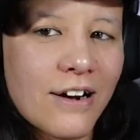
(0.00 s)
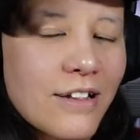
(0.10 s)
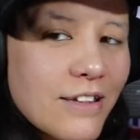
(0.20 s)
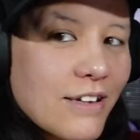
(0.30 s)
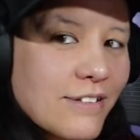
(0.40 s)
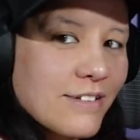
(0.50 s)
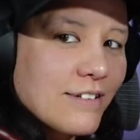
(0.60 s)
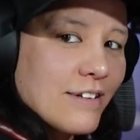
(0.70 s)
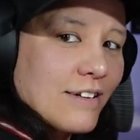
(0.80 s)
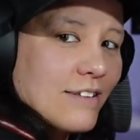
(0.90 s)

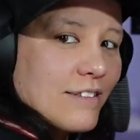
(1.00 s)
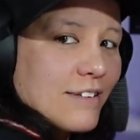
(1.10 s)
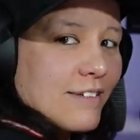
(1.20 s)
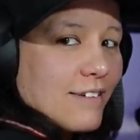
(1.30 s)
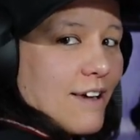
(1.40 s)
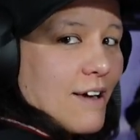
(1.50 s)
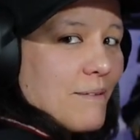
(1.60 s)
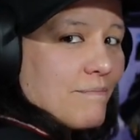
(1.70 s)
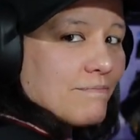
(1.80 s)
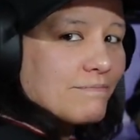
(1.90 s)
This this
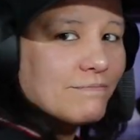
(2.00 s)
um